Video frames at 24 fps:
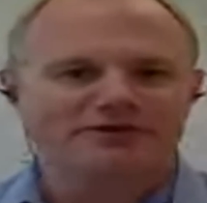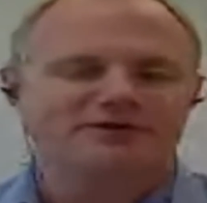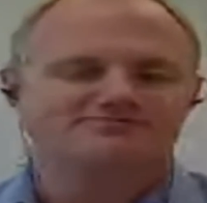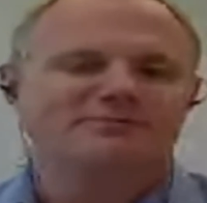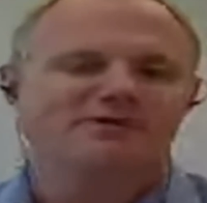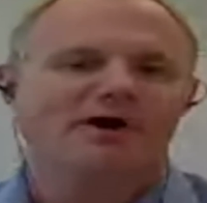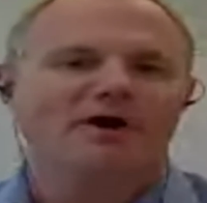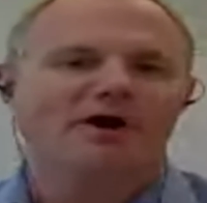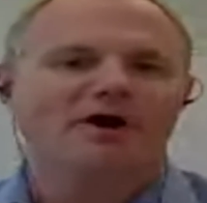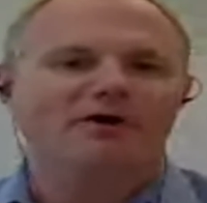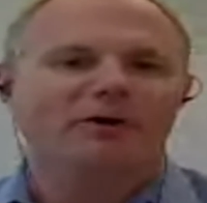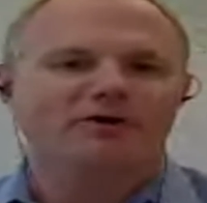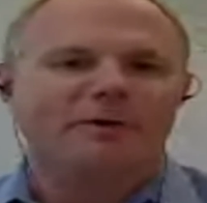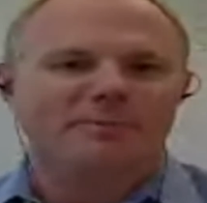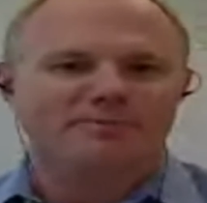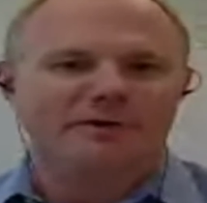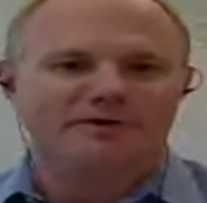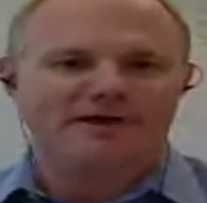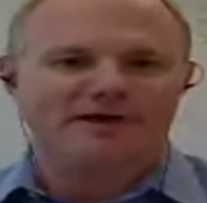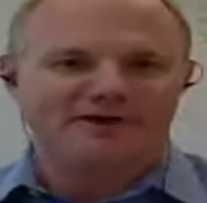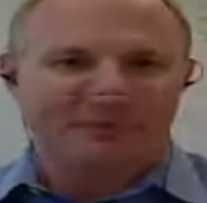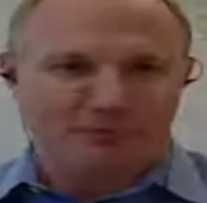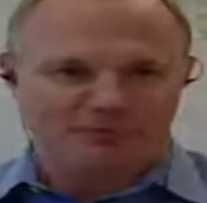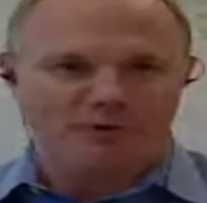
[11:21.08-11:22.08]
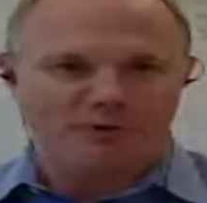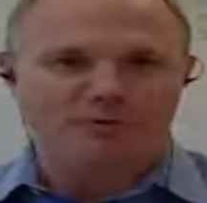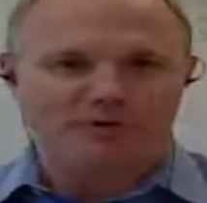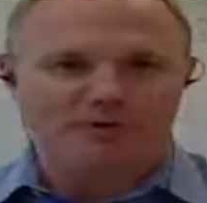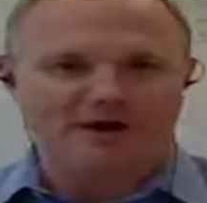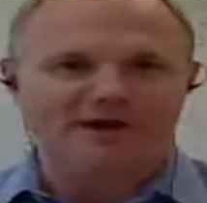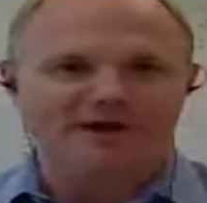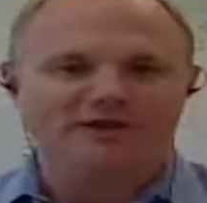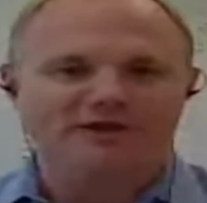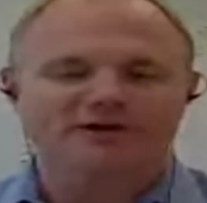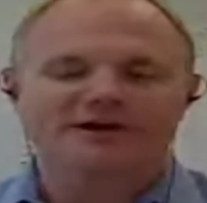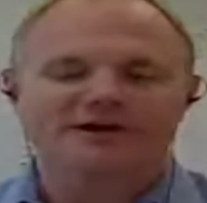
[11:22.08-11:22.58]
tomorrow at a place, what would
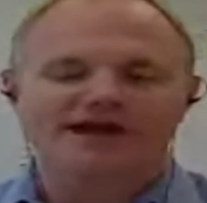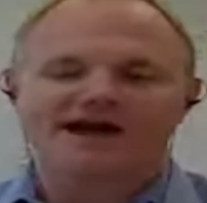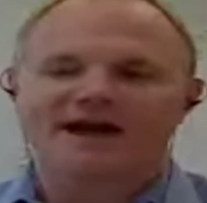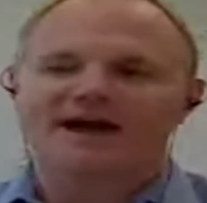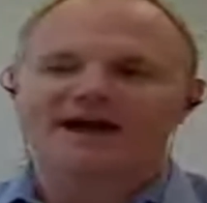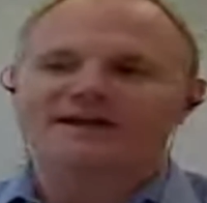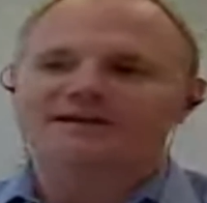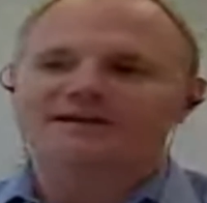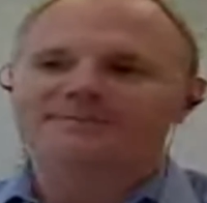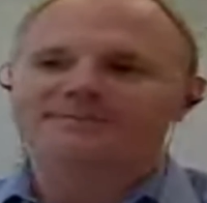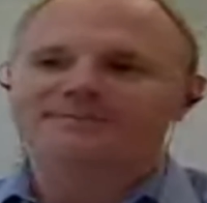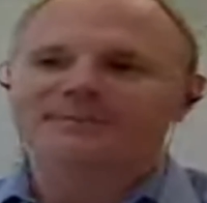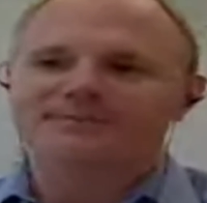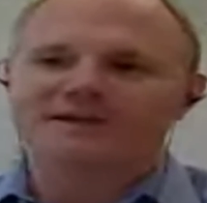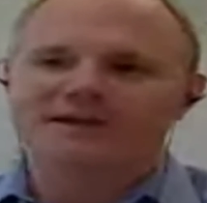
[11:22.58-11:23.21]
I look at?